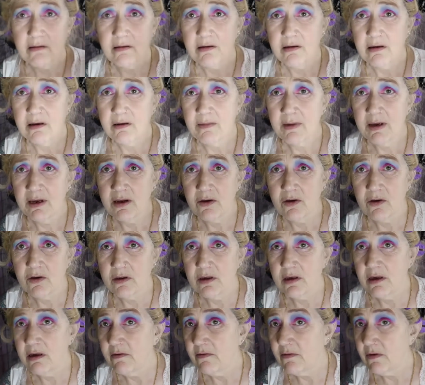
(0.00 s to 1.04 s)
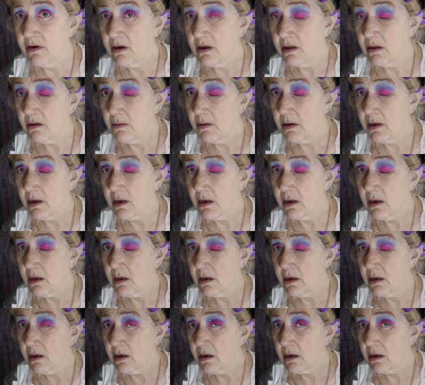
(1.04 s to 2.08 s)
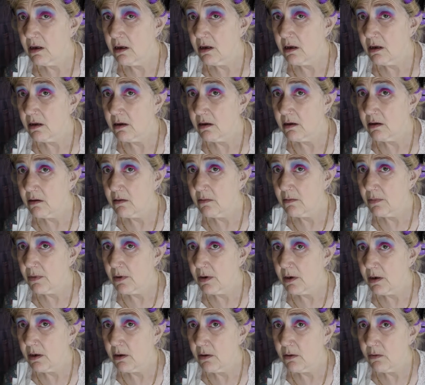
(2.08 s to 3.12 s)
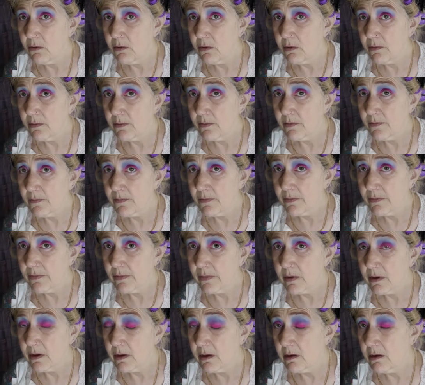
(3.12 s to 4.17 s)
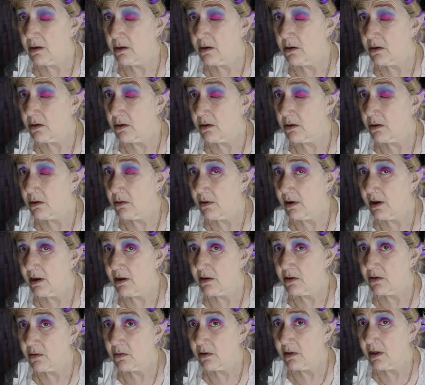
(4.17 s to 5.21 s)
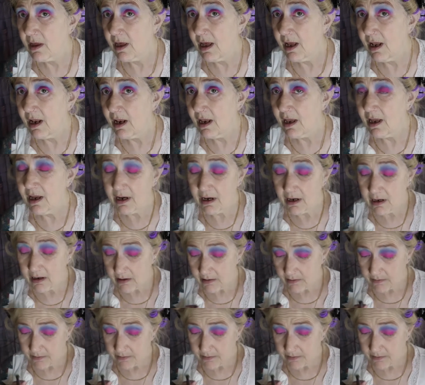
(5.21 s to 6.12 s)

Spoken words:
I might just leave it at the pink and the blue and do the rest with eyeliner.